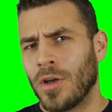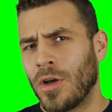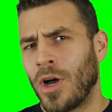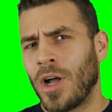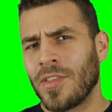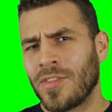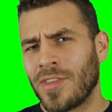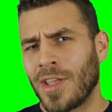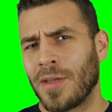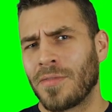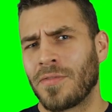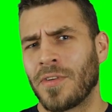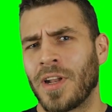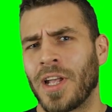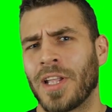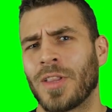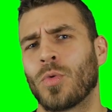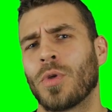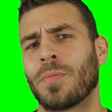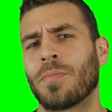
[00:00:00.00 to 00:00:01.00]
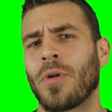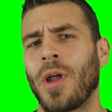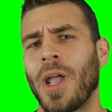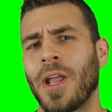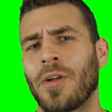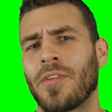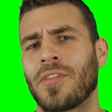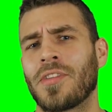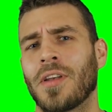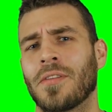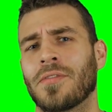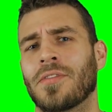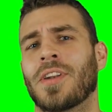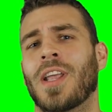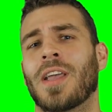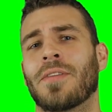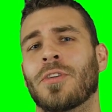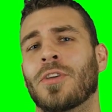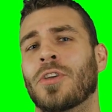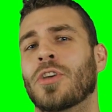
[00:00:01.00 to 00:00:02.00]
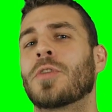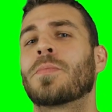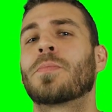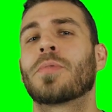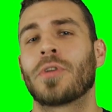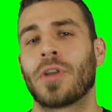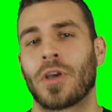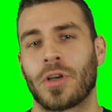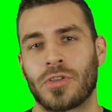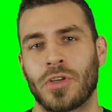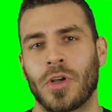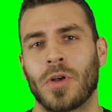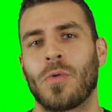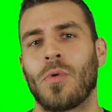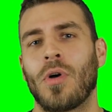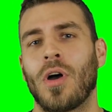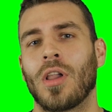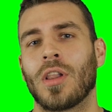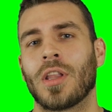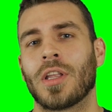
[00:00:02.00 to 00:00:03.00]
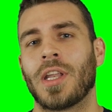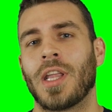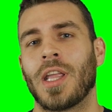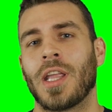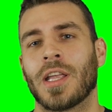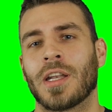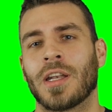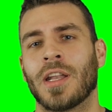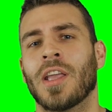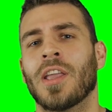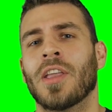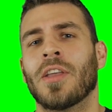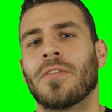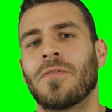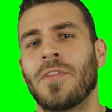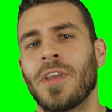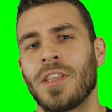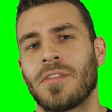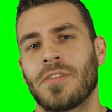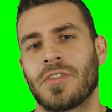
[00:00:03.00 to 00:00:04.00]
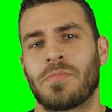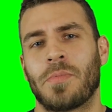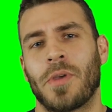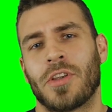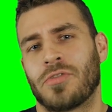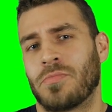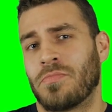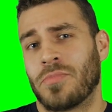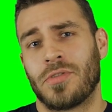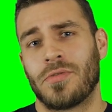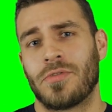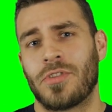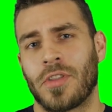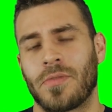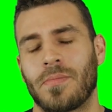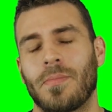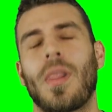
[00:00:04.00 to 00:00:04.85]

On Sci-Fi Night, we pride ourselves on having good production quality and things that bitch just...